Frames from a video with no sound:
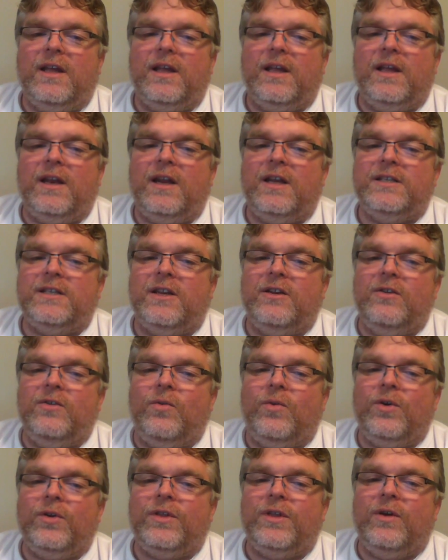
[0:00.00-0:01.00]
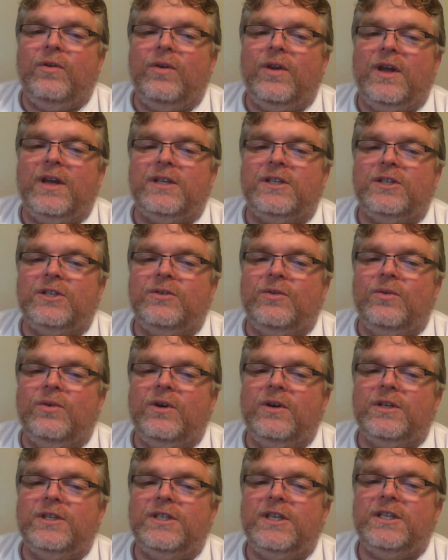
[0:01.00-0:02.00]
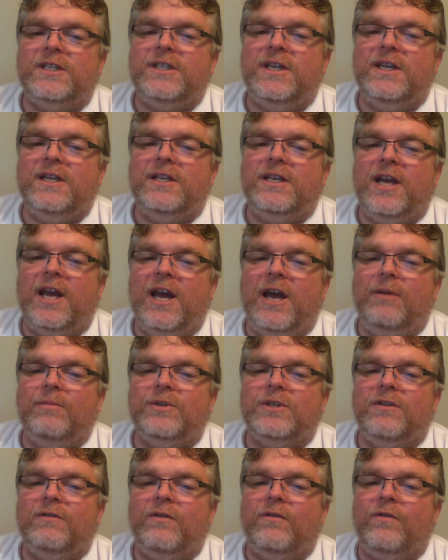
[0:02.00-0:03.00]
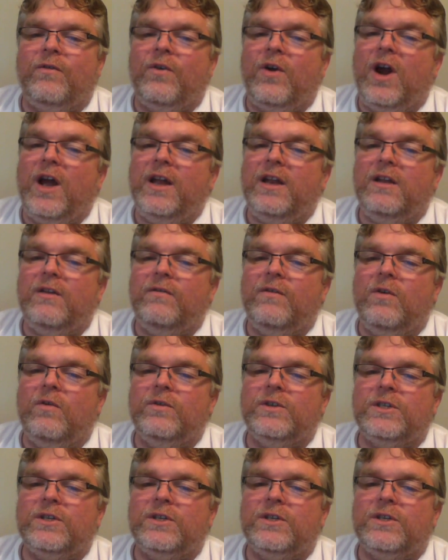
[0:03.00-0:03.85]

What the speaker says: It has a North Outlet store, 16 taps of a variety of Nova